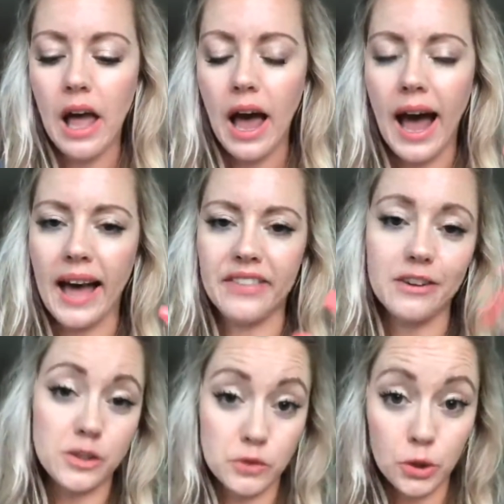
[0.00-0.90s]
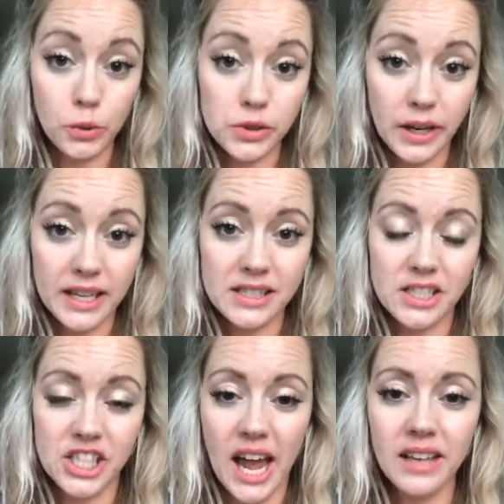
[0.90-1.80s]
And there are some tools that I can
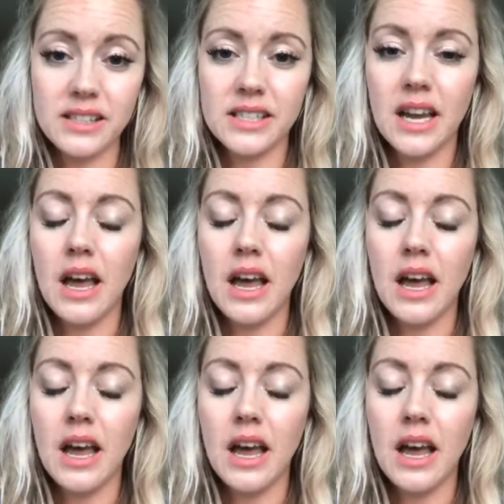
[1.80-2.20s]
suggest